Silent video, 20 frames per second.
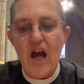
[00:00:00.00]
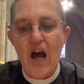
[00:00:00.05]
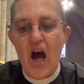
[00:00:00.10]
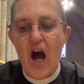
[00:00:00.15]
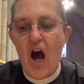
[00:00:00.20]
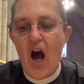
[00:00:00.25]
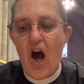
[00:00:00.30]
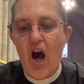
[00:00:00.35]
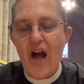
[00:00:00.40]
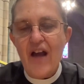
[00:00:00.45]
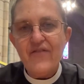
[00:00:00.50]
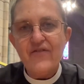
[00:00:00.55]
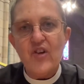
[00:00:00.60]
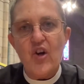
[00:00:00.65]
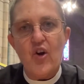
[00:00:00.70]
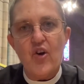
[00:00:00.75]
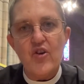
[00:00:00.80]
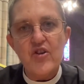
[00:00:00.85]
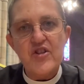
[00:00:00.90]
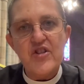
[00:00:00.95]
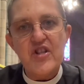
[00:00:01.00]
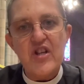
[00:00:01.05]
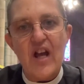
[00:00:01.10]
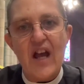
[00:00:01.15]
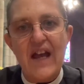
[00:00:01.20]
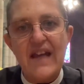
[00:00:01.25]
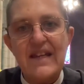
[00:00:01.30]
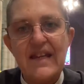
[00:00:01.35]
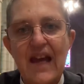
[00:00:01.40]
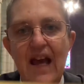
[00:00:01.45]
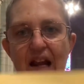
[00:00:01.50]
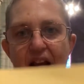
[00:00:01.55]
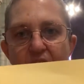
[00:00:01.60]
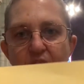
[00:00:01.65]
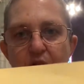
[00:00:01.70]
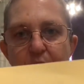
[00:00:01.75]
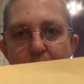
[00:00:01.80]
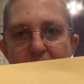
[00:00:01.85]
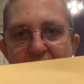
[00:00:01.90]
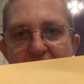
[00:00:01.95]
I've got a yellow
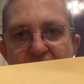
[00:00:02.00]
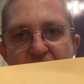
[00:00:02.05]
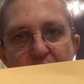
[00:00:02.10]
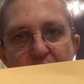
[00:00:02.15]
piece of